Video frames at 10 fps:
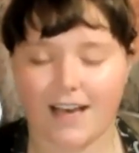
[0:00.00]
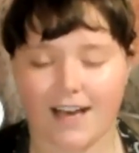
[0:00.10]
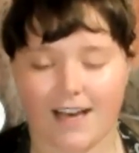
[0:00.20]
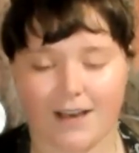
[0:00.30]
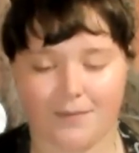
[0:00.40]

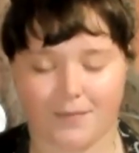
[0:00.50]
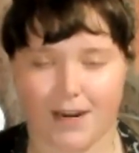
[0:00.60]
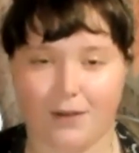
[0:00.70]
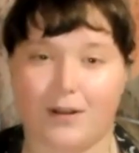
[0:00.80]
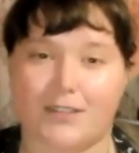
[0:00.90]
And
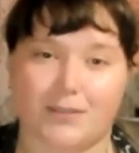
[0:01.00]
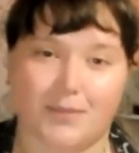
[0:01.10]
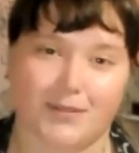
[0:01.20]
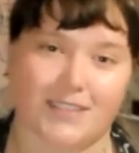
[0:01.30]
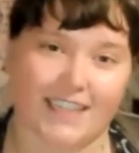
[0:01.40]
I will also
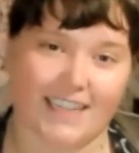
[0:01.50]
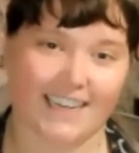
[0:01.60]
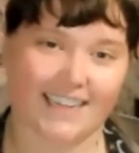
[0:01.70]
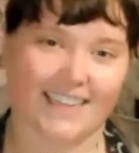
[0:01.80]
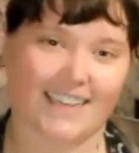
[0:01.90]
post the
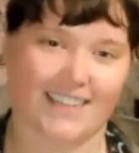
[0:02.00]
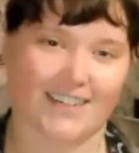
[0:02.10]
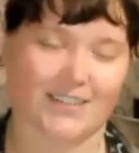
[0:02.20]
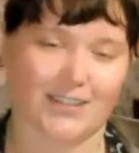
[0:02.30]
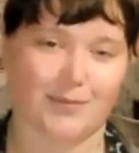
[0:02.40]
link in the
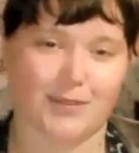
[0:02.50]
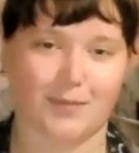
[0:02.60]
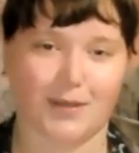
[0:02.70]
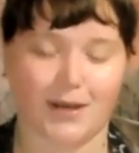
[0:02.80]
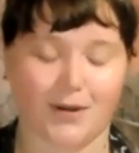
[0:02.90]
description
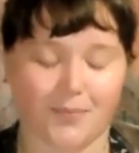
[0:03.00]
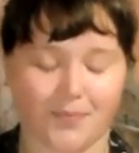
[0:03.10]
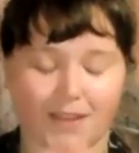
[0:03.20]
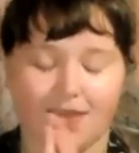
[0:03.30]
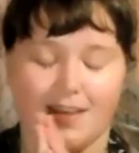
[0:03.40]
below.
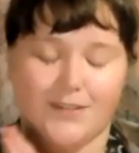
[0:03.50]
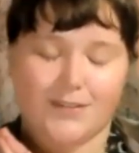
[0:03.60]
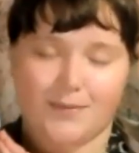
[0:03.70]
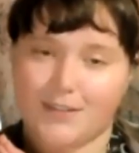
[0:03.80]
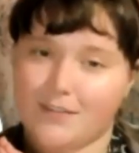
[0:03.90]
Thank you
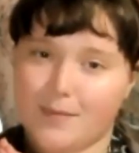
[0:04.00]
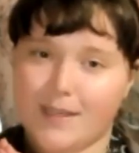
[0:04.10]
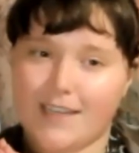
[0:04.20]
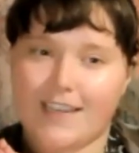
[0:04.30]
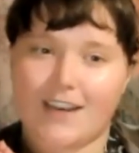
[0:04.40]
so much for
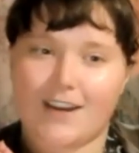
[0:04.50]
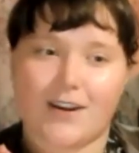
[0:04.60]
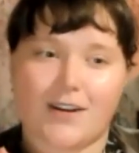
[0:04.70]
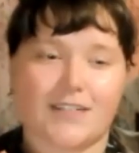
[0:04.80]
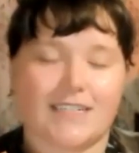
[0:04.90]
being
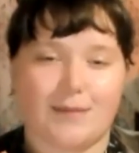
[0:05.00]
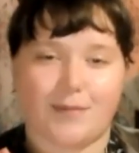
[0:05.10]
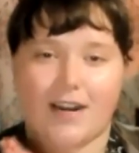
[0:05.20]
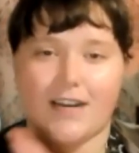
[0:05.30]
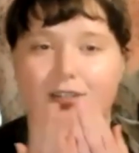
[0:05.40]
here. Deep
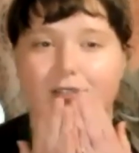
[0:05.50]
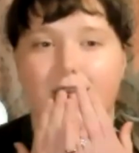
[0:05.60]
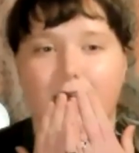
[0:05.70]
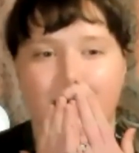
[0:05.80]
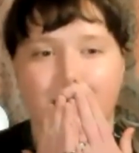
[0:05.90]
gratitude
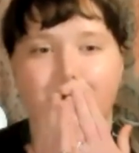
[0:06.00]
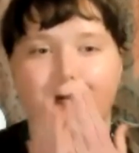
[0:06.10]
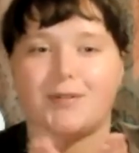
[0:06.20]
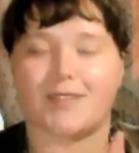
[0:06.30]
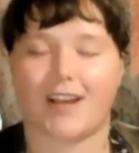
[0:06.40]
to you.
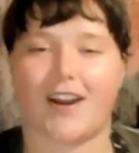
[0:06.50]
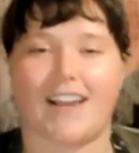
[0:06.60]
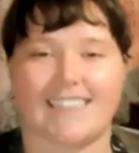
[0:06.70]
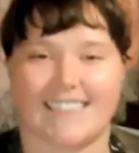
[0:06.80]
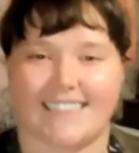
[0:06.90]
All
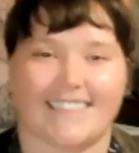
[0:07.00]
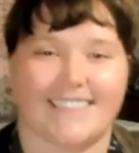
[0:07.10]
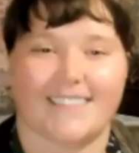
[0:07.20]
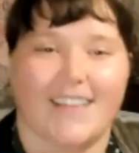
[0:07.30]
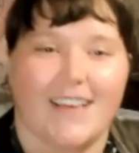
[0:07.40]
right.
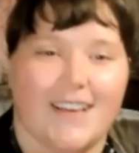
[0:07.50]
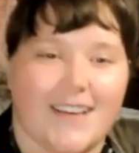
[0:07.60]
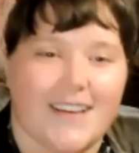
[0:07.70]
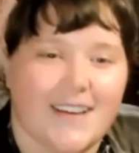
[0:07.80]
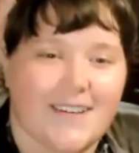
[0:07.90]

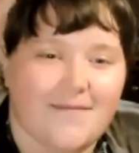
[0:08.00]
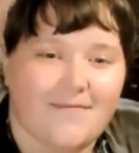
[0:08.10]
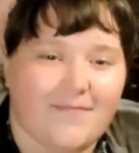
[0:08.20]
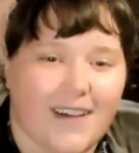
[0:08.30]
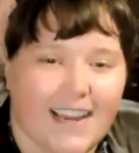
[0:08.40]

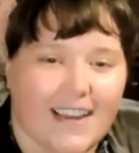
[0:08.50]
Bye,